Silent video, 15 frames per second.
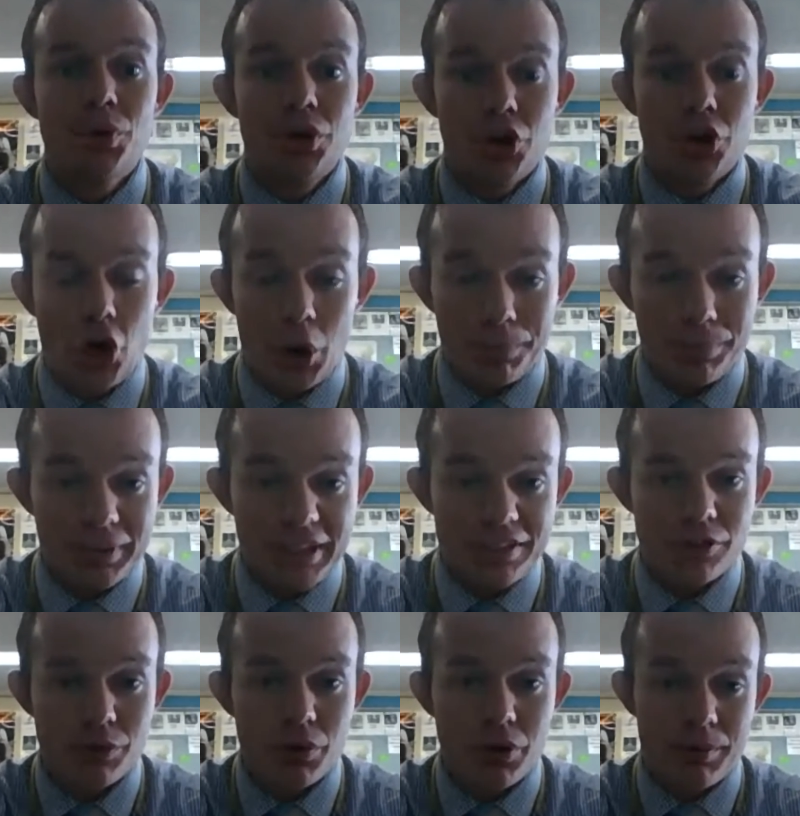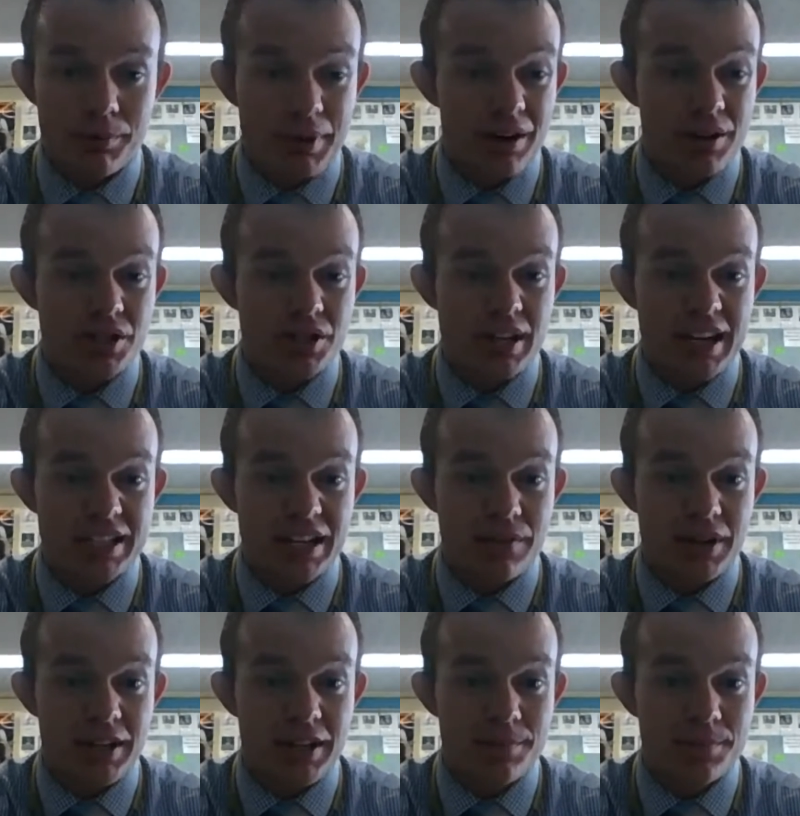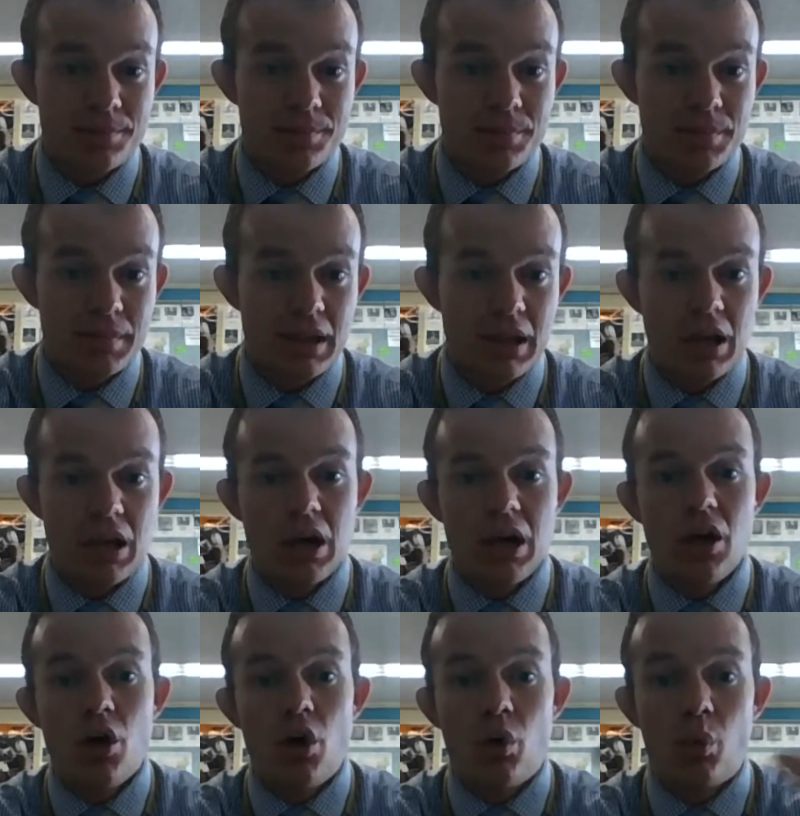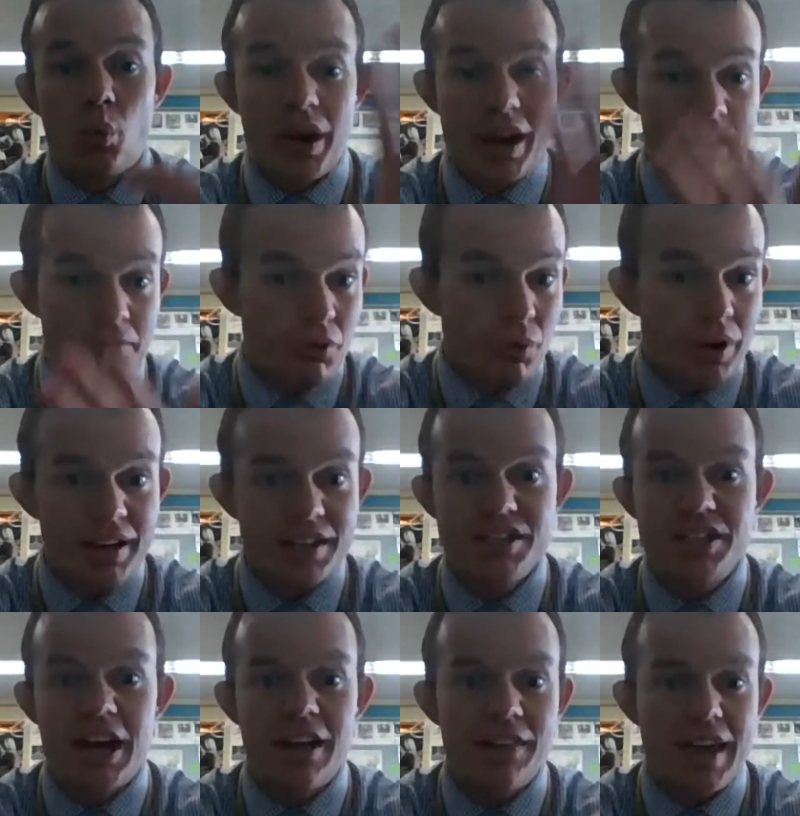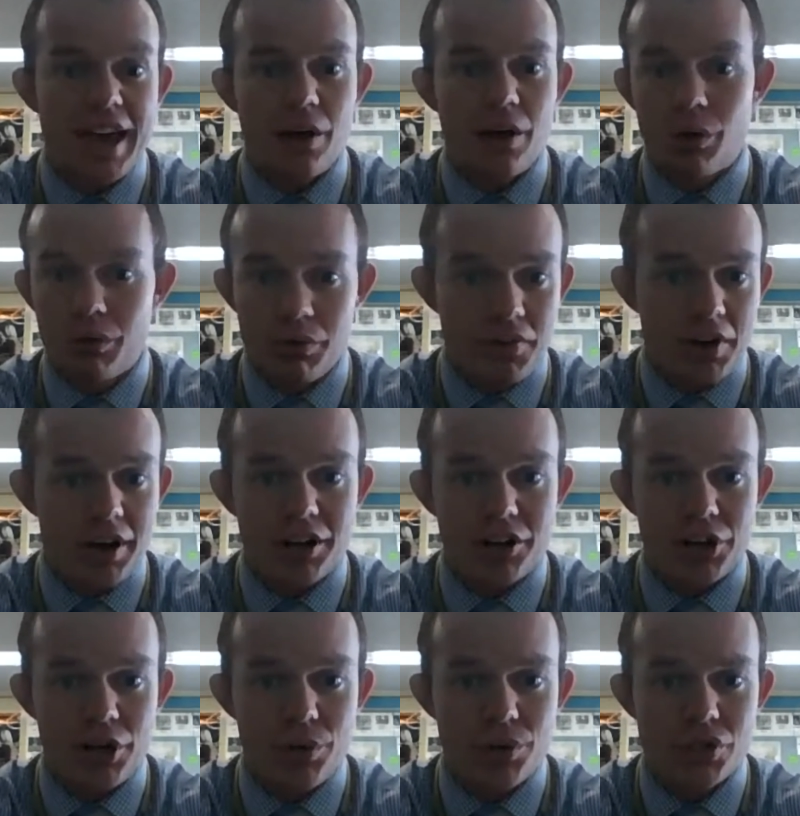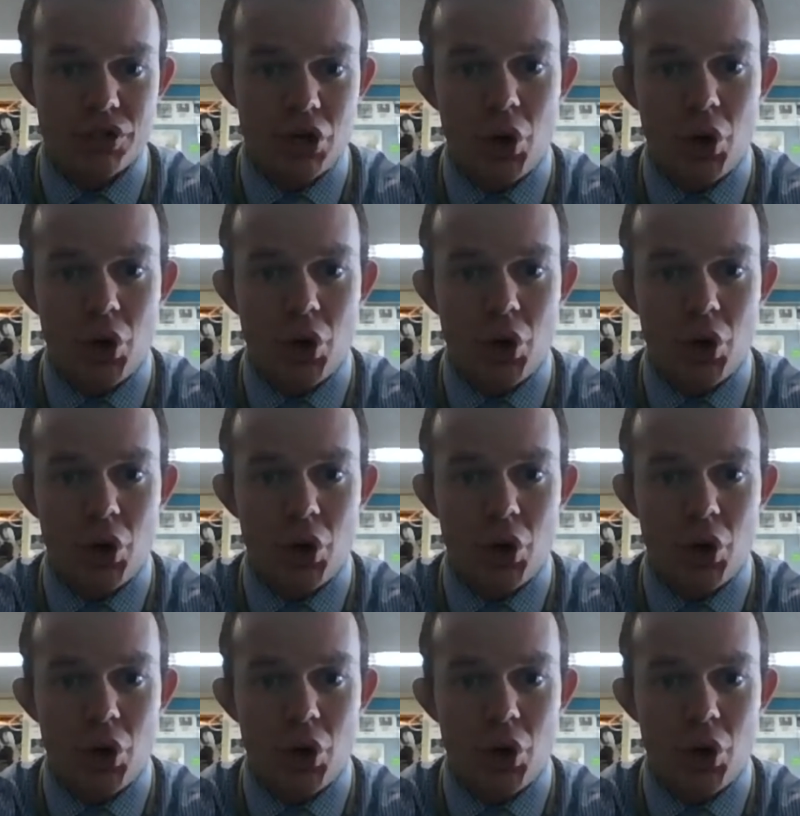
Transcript: complete the comparison activity. When everyone has done that, or we're very close,